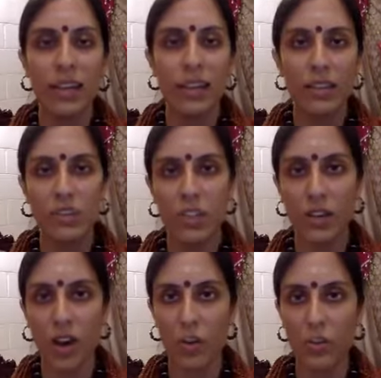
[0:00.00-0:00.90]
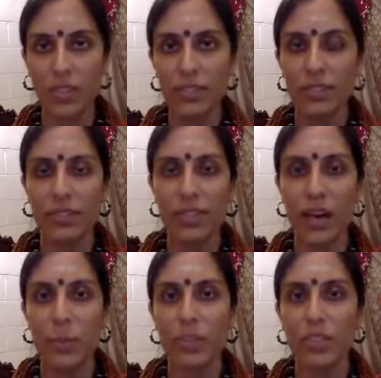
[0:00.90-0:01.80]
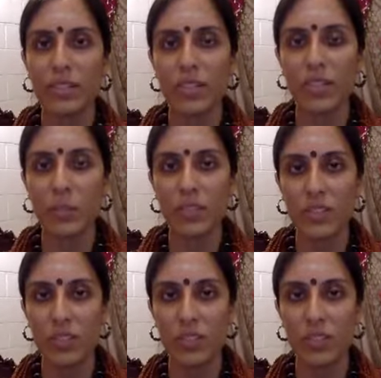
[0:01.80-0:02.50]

Such a calmness happened inside of me,